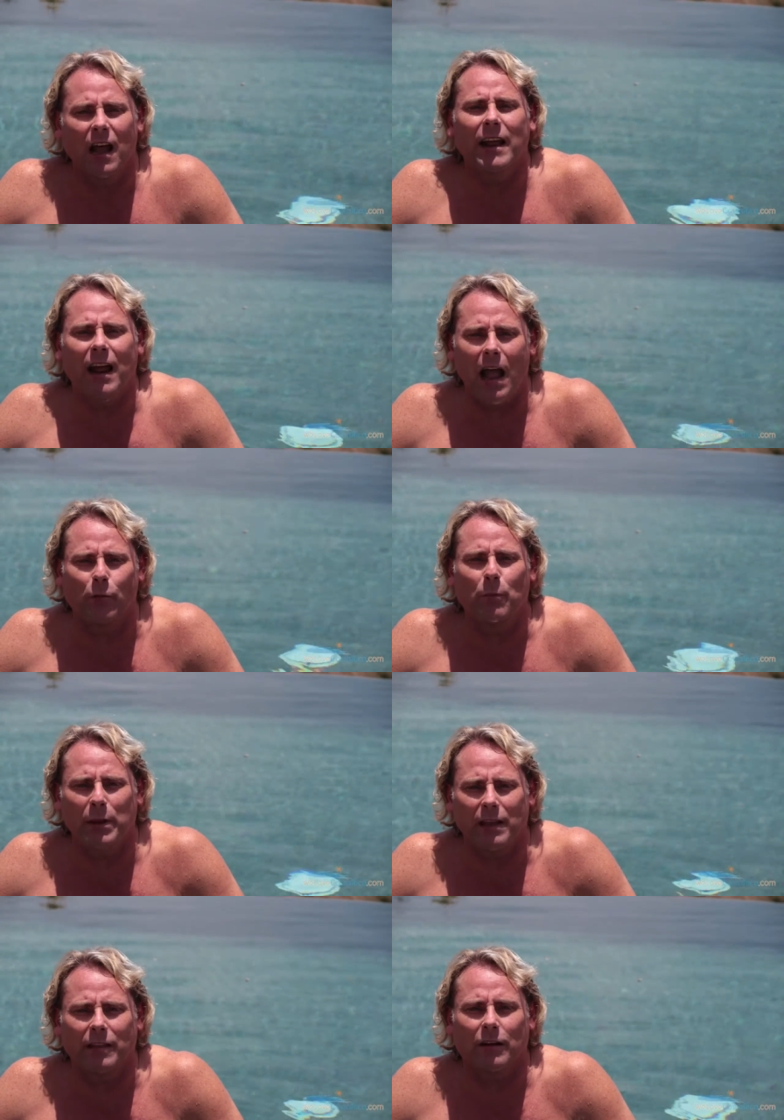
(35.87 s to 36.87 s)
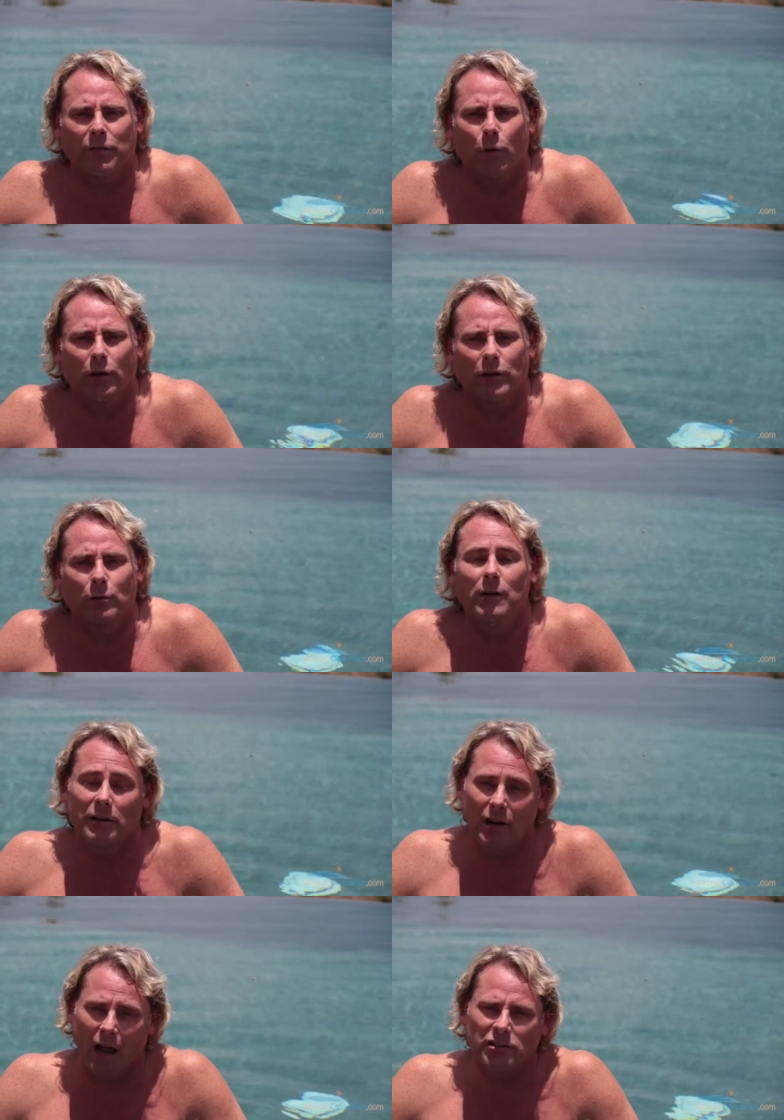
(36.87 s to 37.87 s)
And I will be there for you,
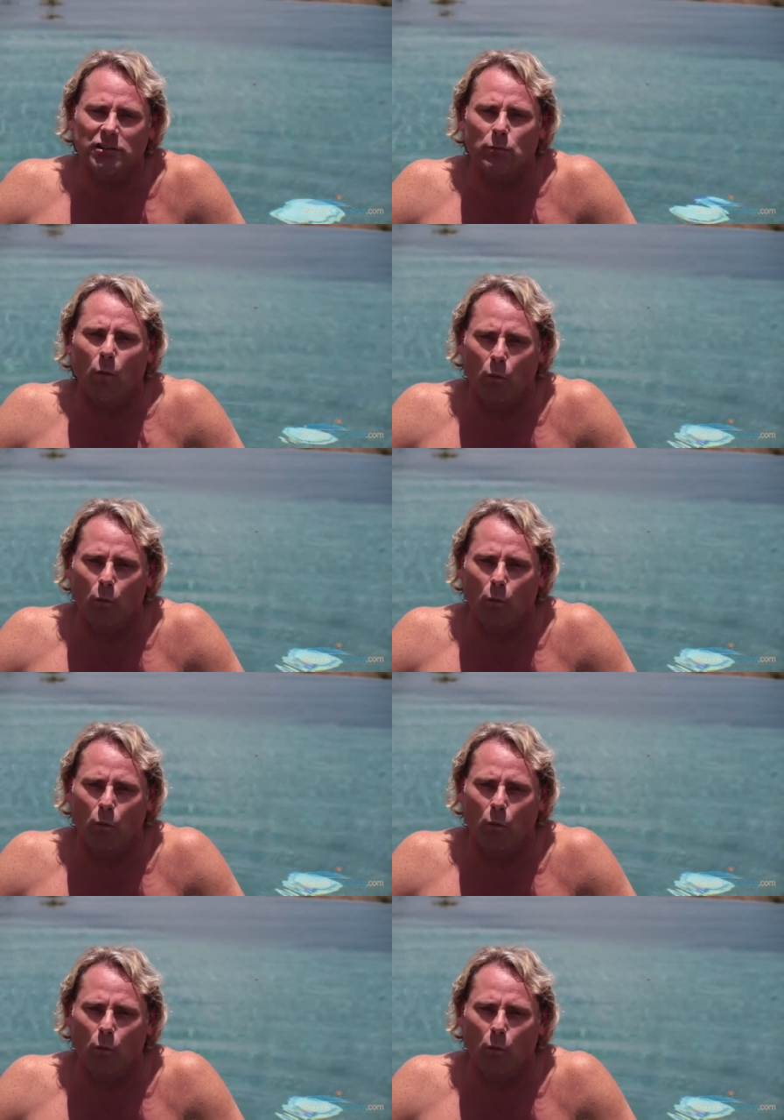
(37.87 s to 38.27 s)
not just